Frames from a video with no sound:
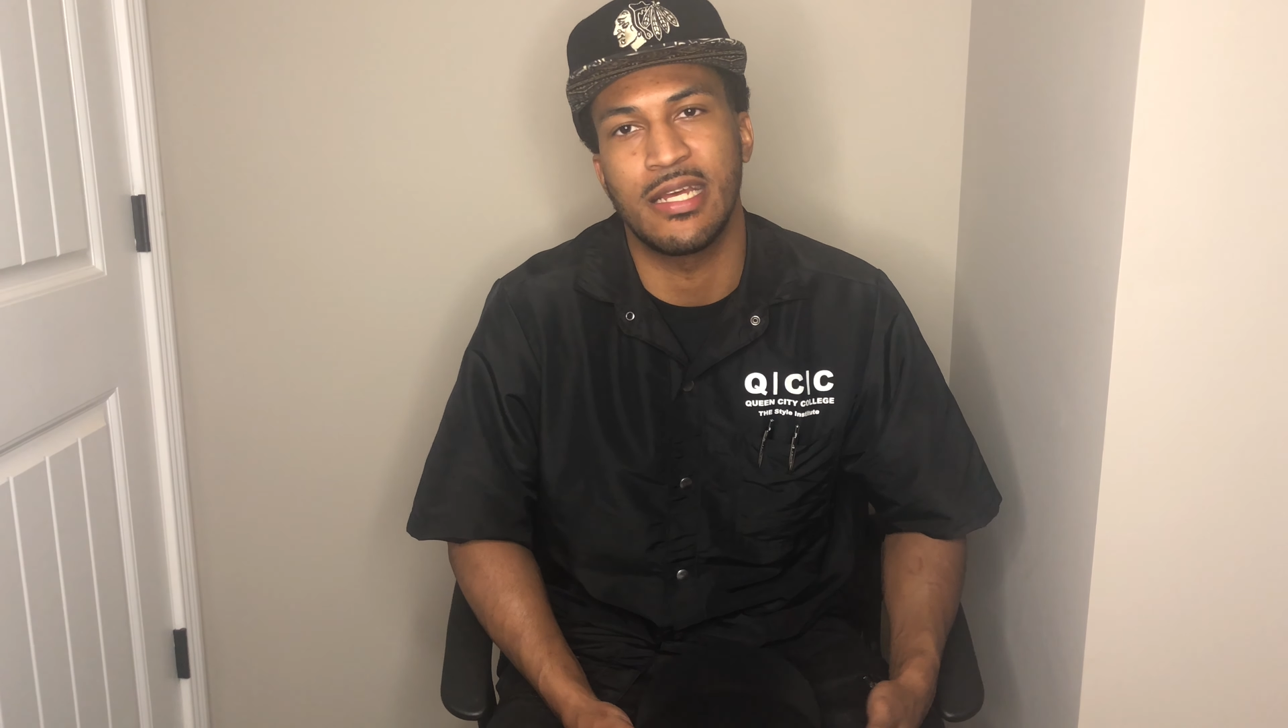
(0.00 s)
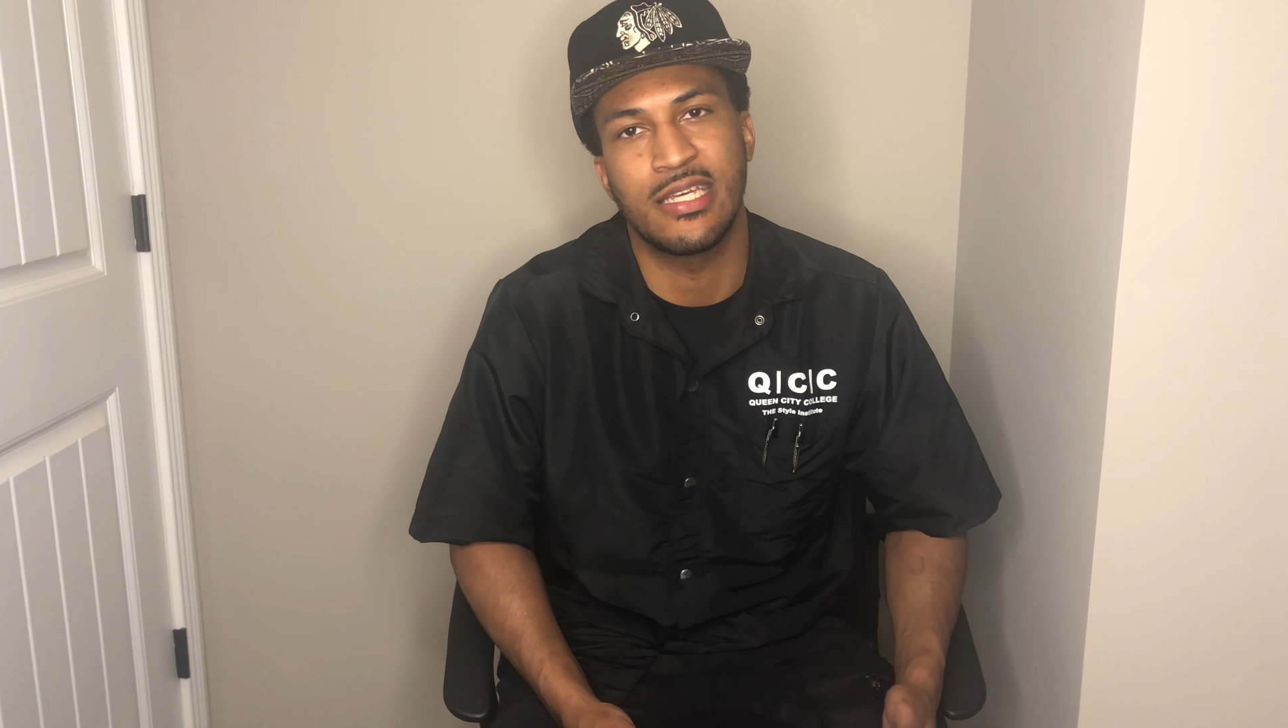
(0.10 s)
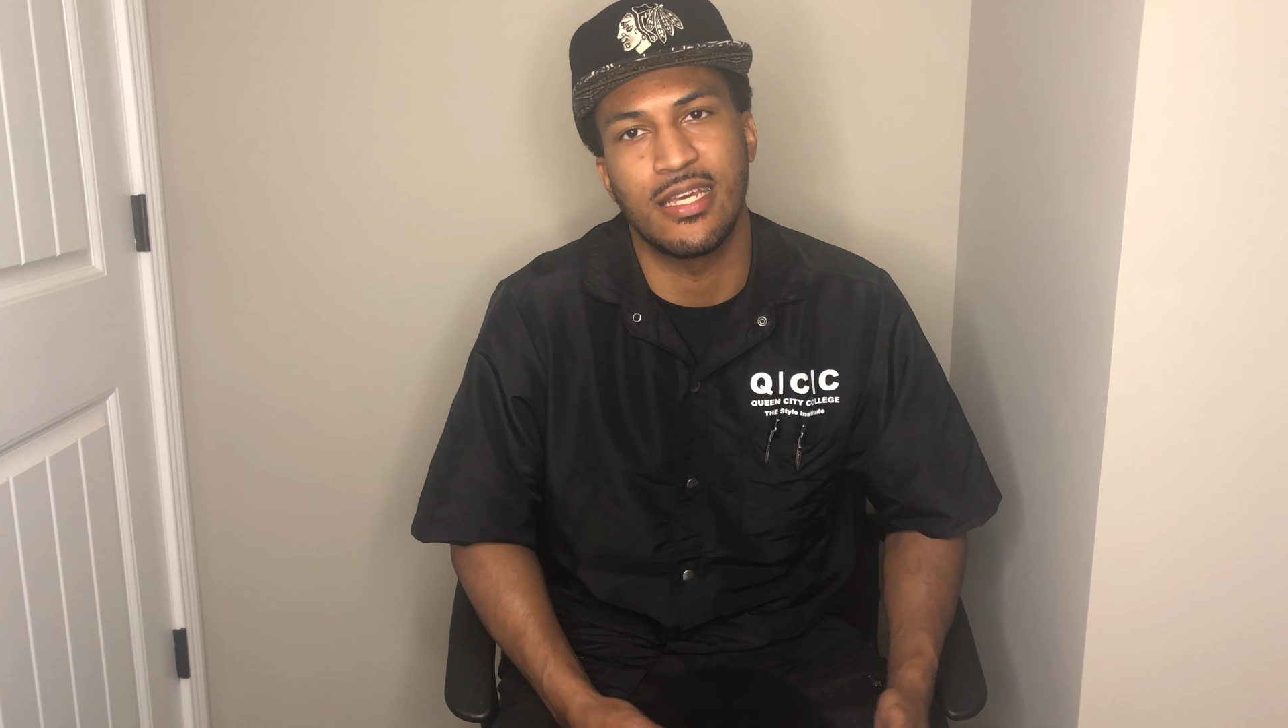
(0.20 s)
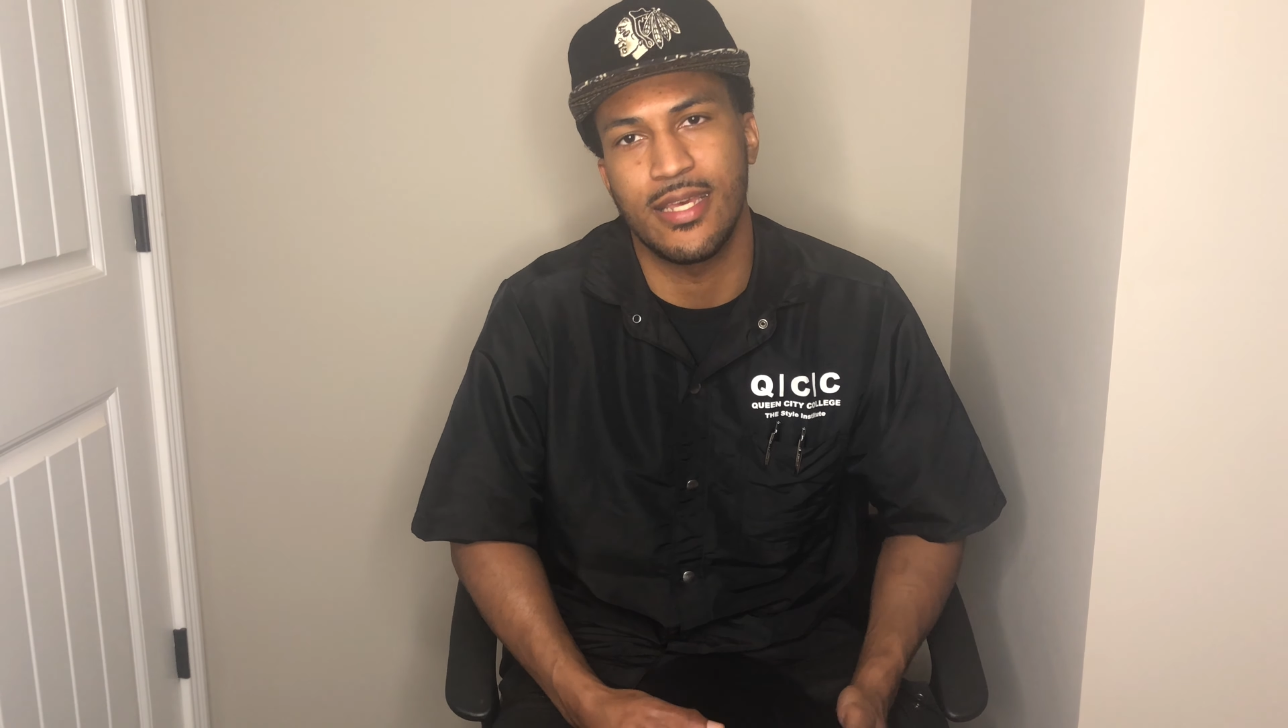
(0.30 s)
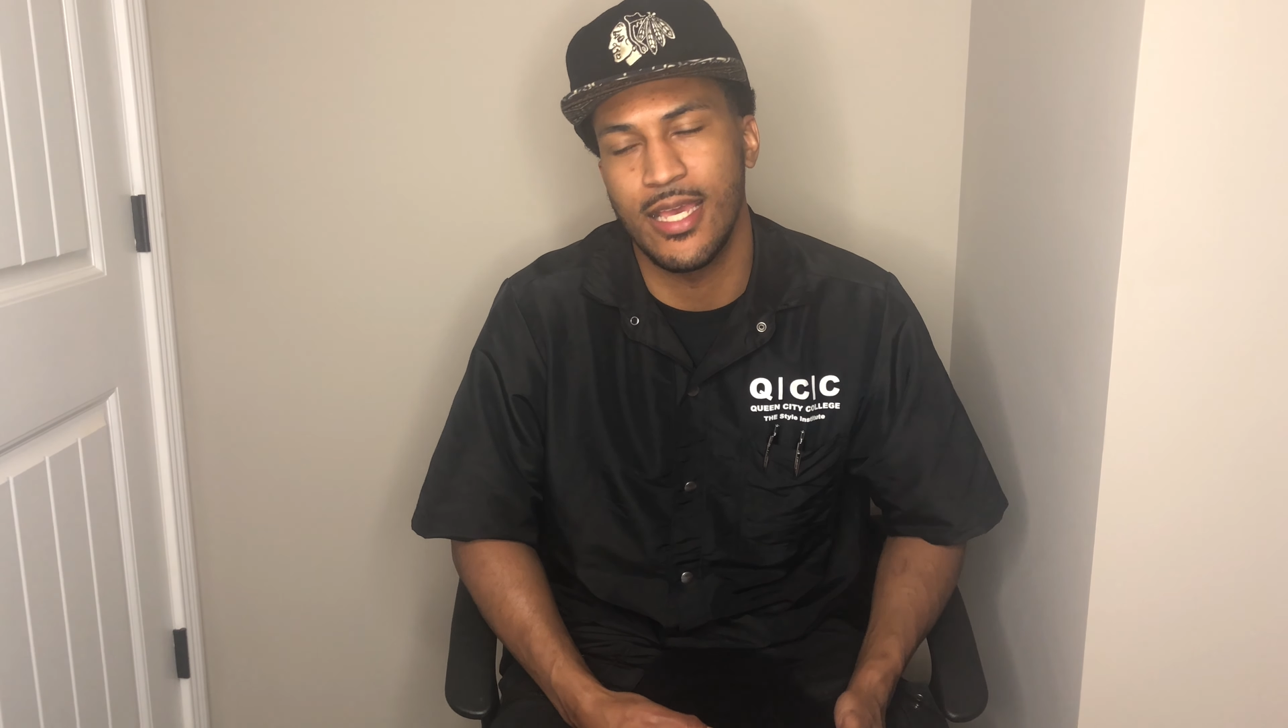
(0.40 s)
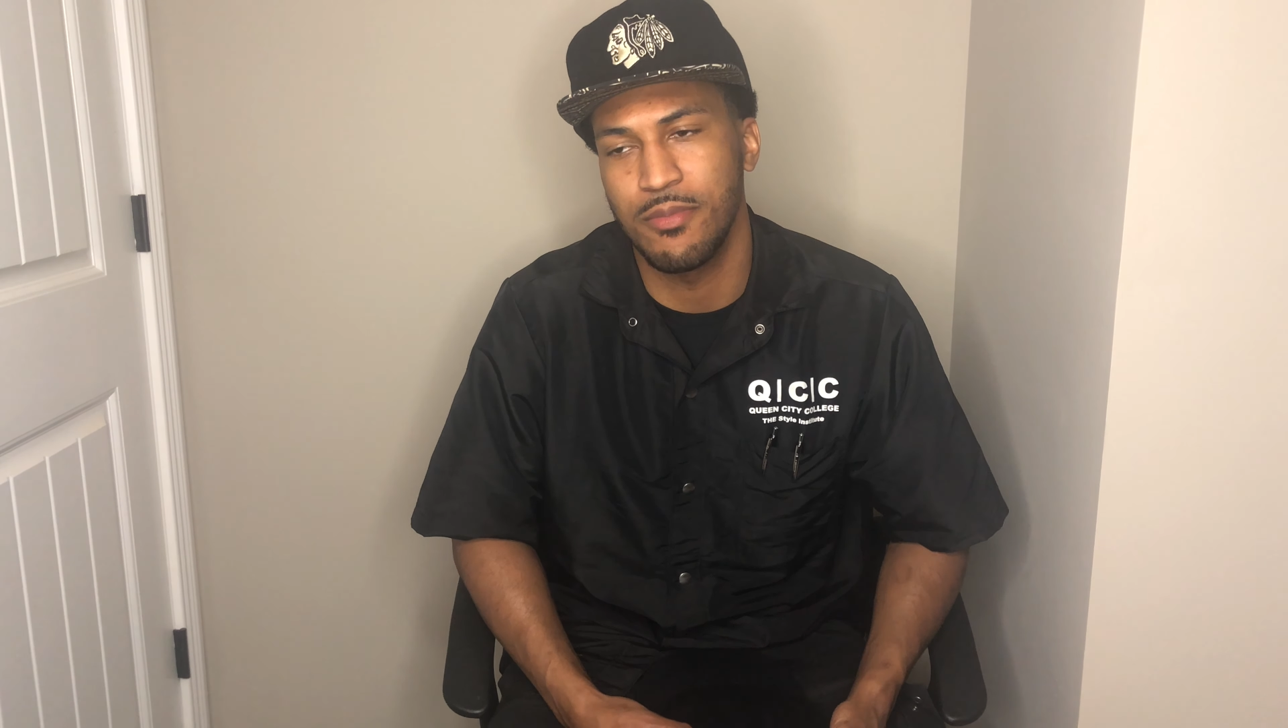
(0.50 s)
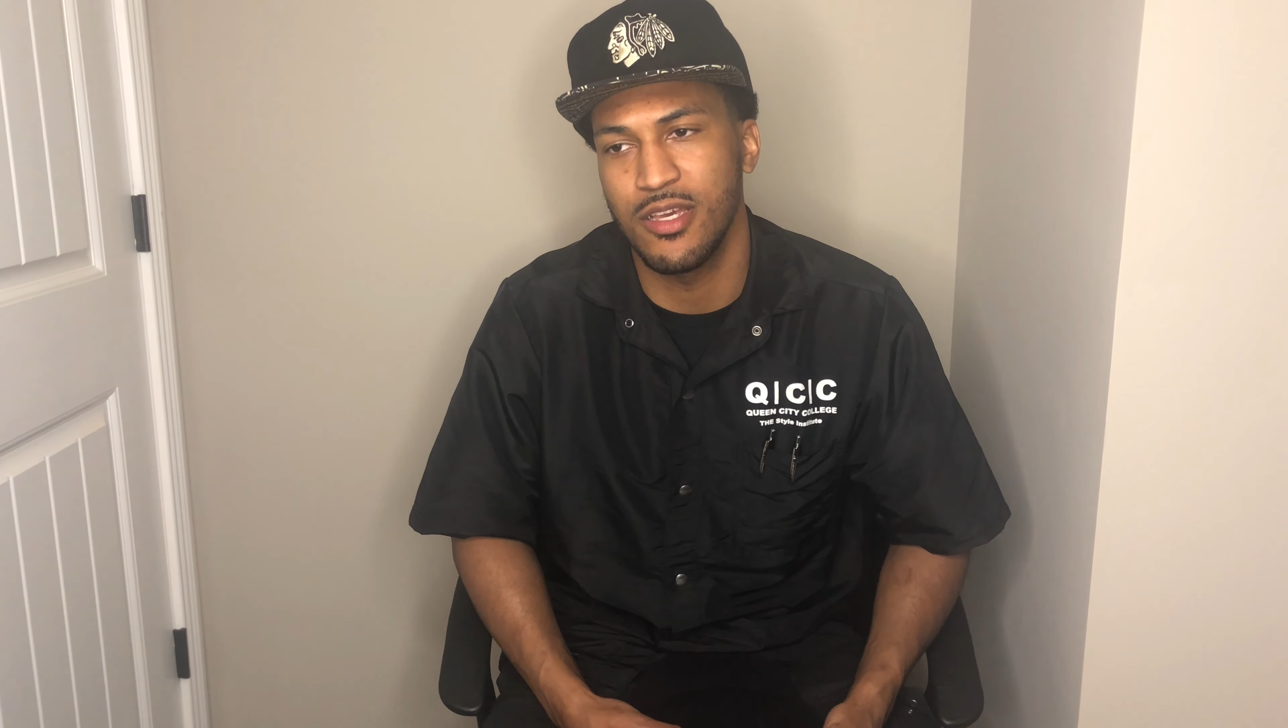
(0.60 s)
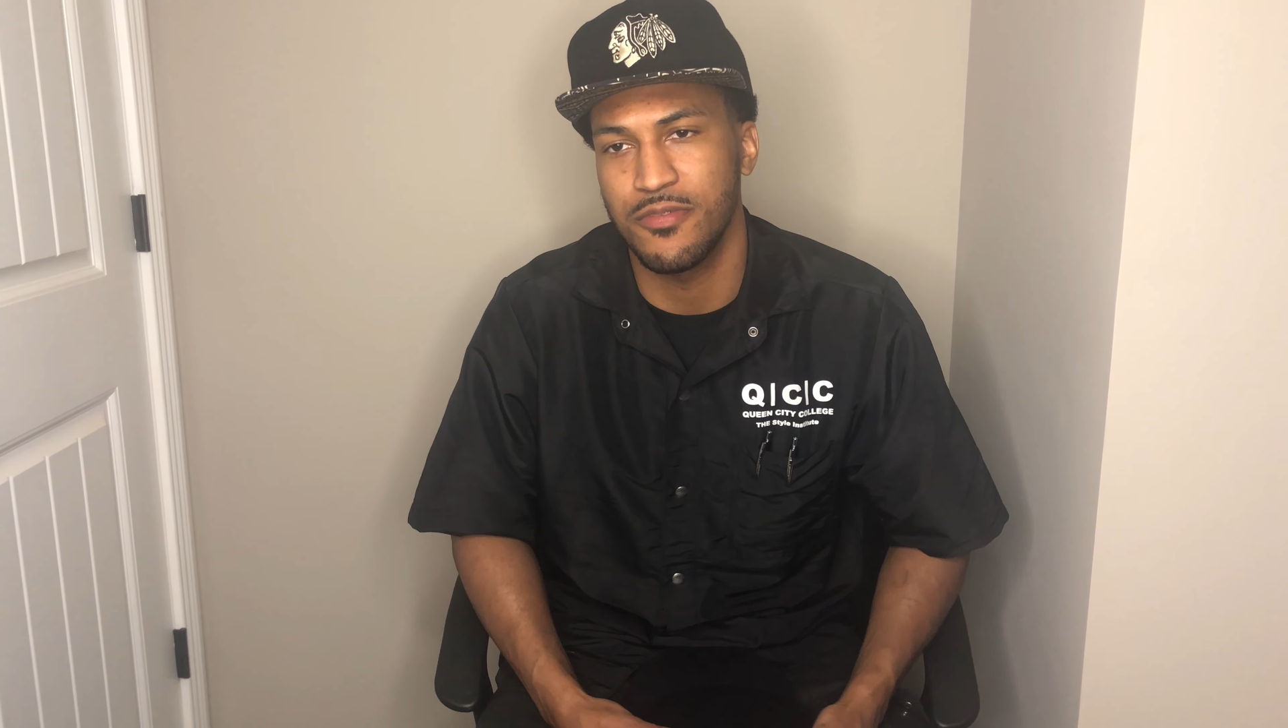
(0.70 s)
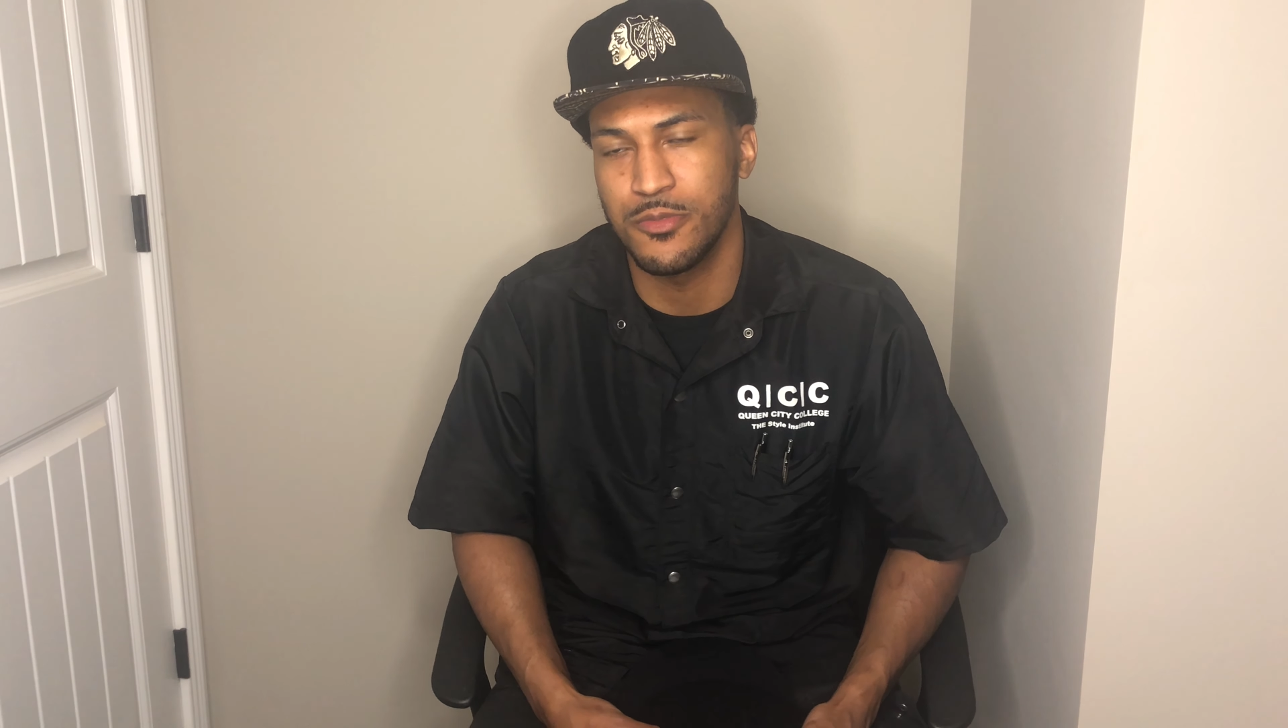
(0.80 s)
kit came in from